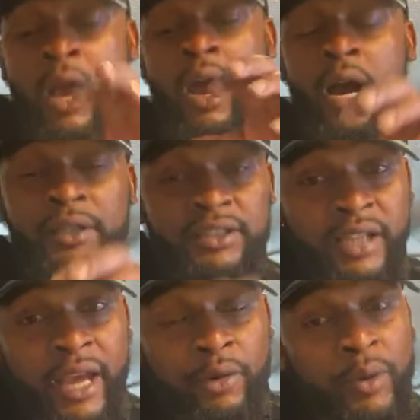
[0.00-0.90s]

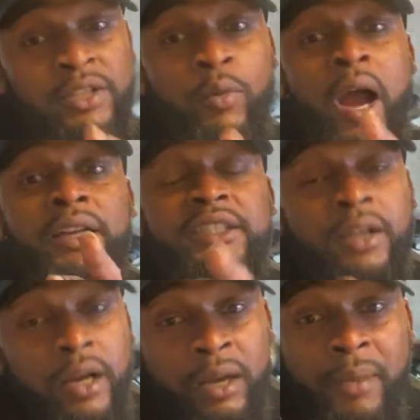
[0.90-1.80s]
understand the reason why these
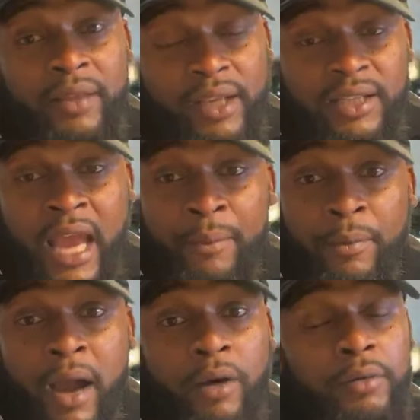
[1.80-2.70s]
cooking methods came
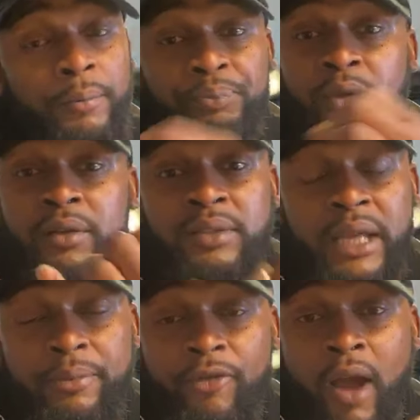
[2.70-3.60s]
about.
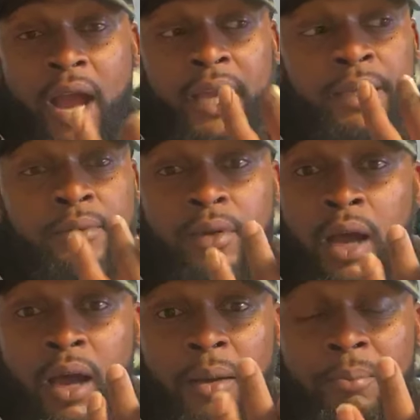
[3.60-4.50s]
Deep frying,
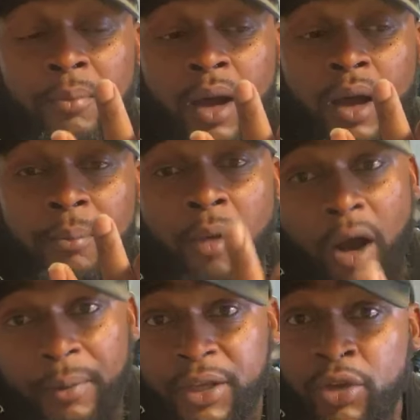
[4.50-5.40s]

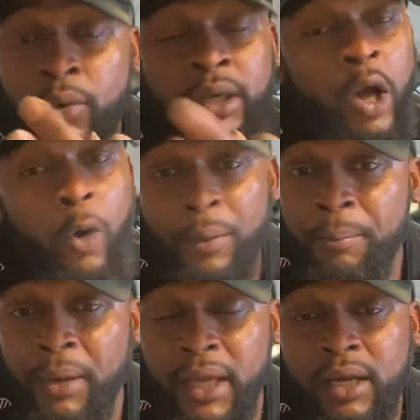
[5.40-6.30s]
barbecuing, open
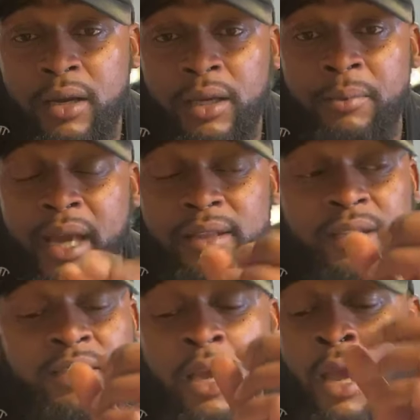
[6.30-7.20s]
pit cooking
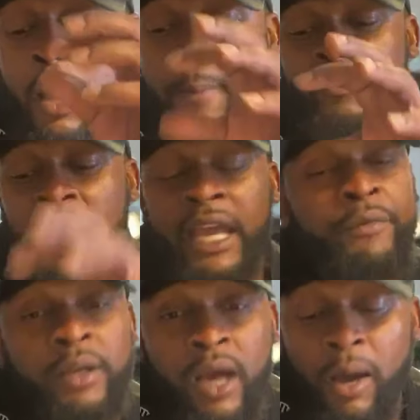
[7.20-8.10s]
methods, even